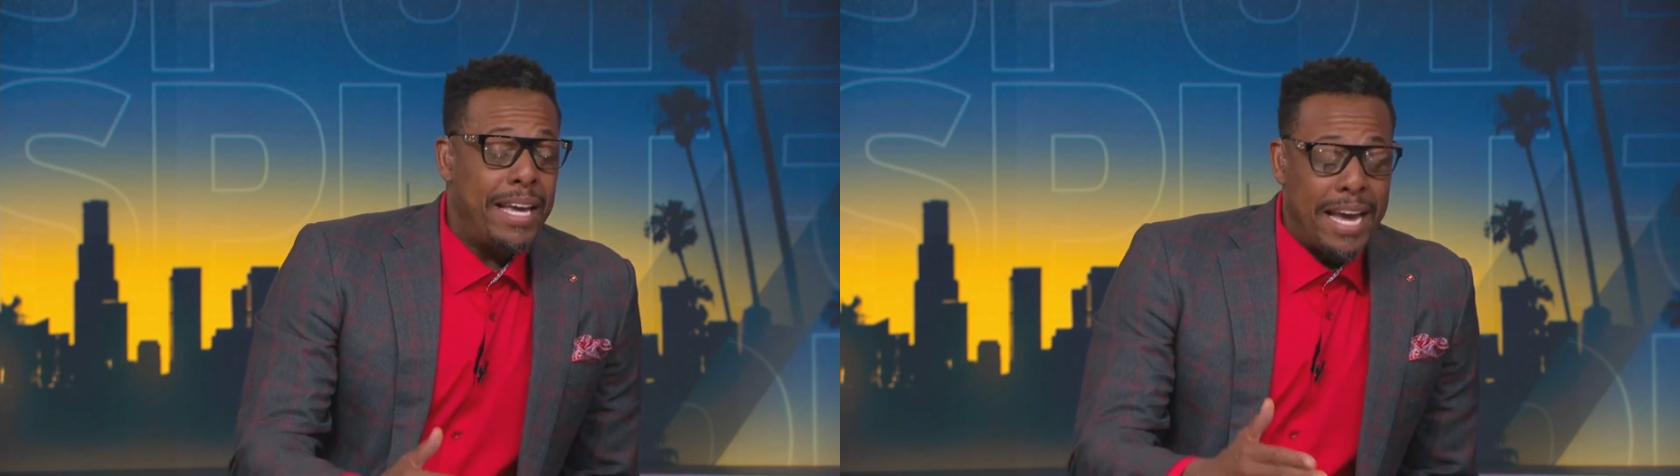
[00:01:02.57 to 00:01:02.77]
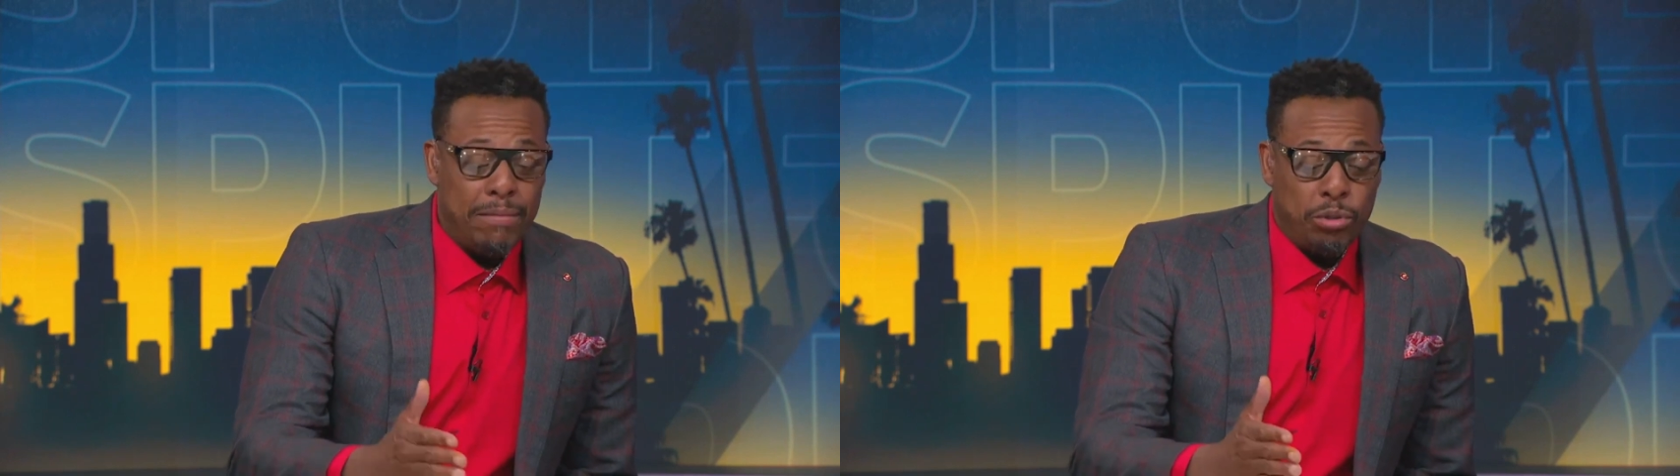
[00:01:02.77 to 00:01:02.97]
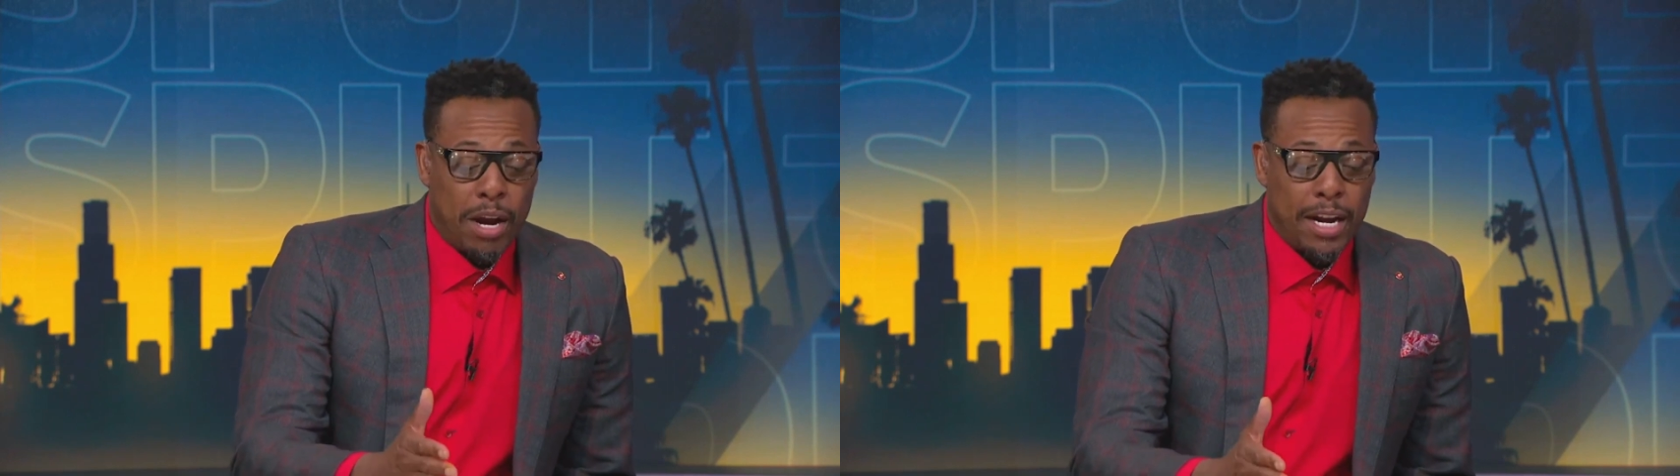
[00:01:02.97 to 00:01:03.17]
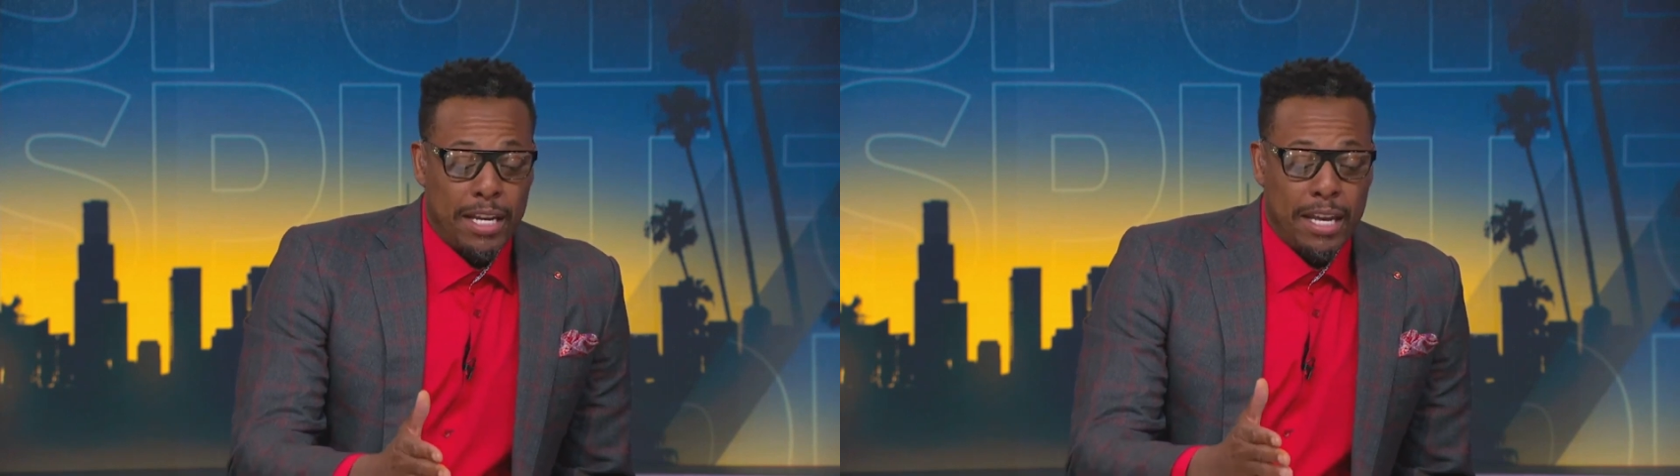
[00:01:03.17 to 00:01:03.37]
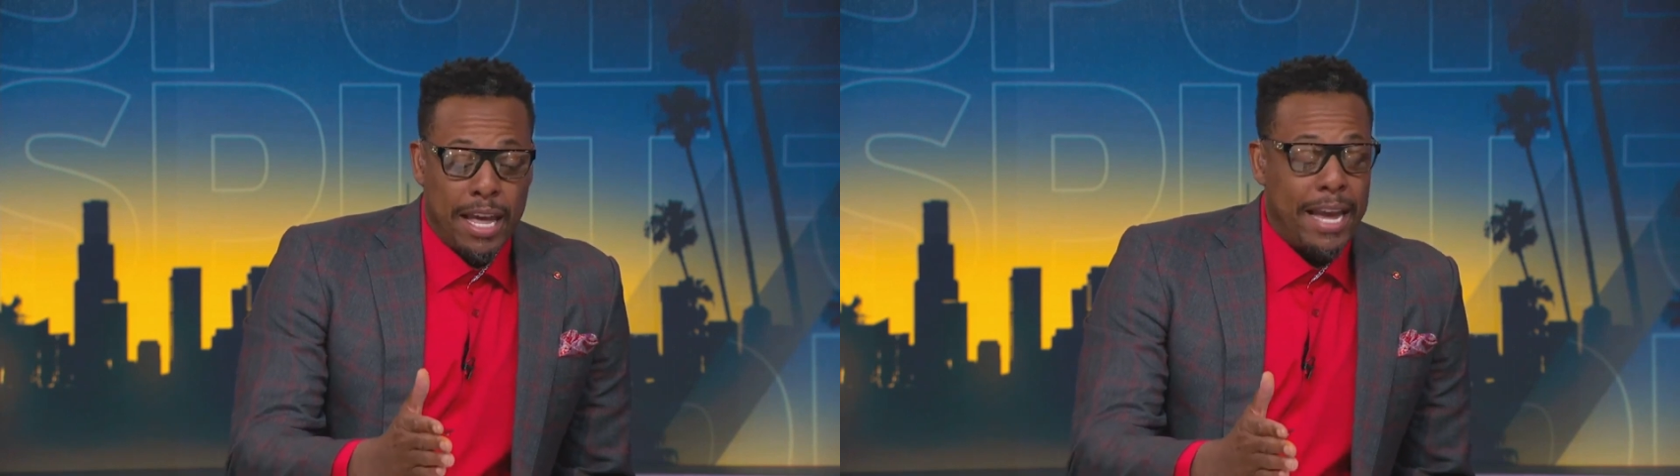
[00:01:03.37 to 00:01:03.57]
game trying to
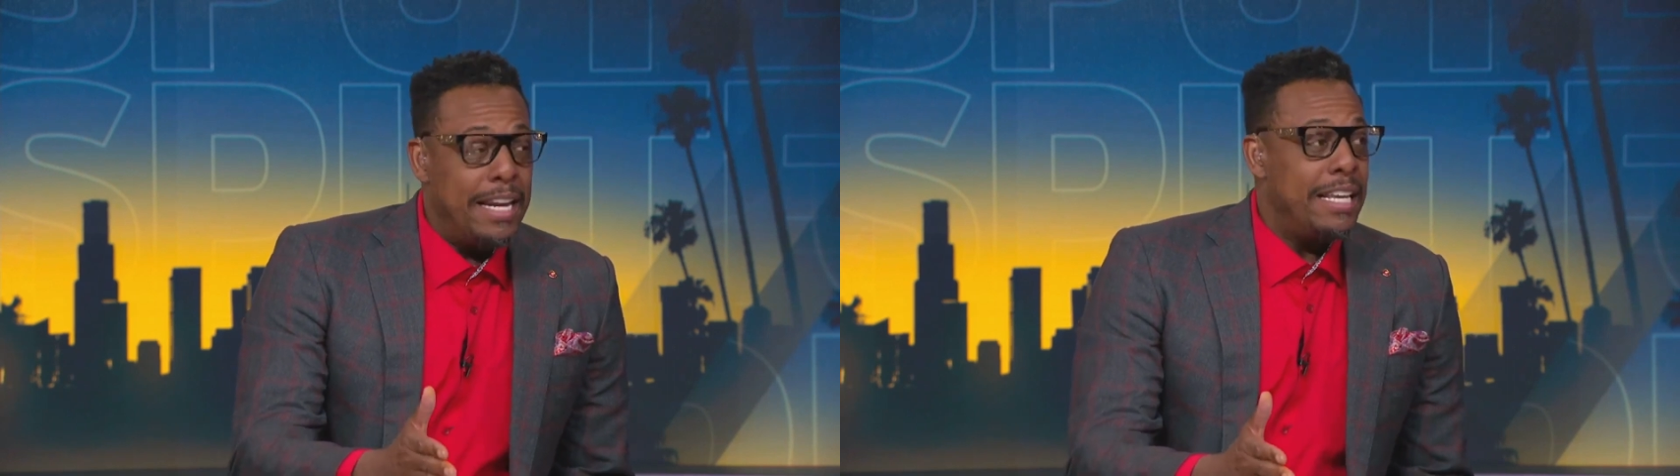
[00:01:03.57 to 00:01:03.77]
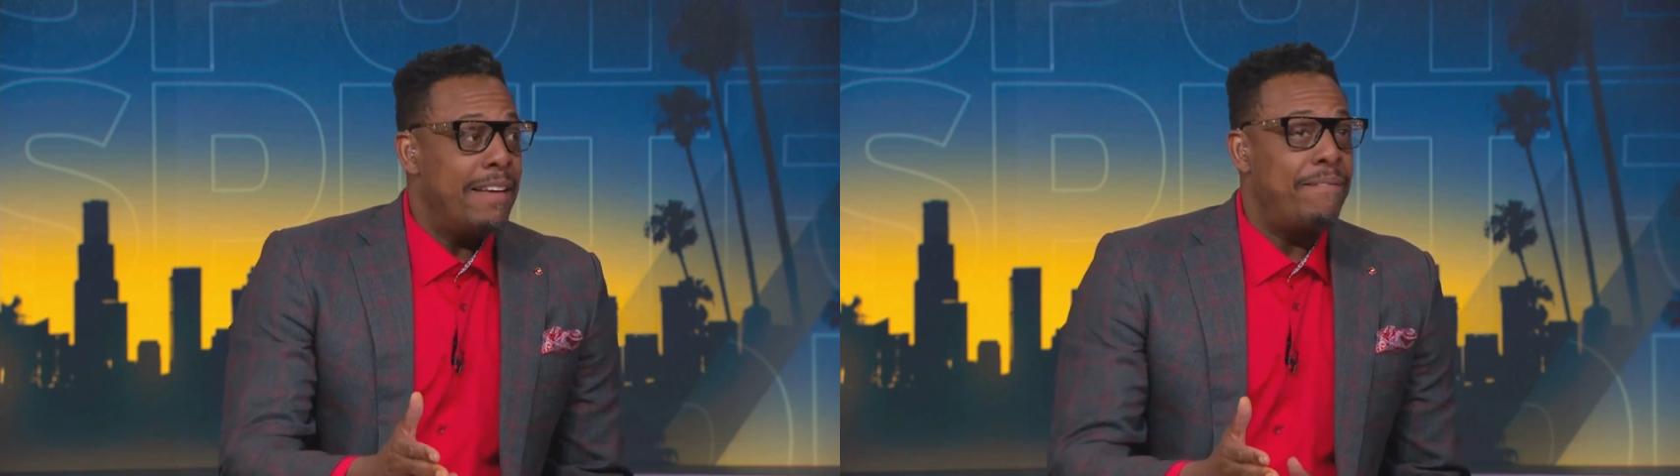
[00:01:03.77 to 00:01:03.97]
get AD in